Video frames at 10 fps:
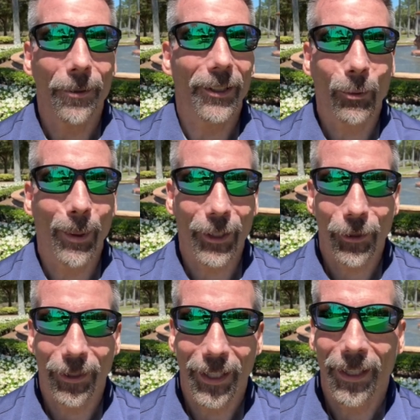
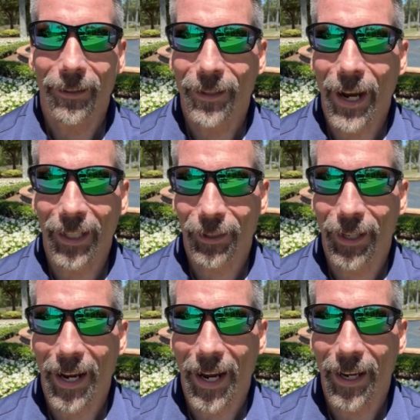especially not
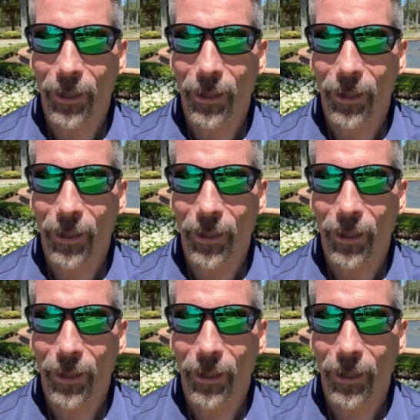today.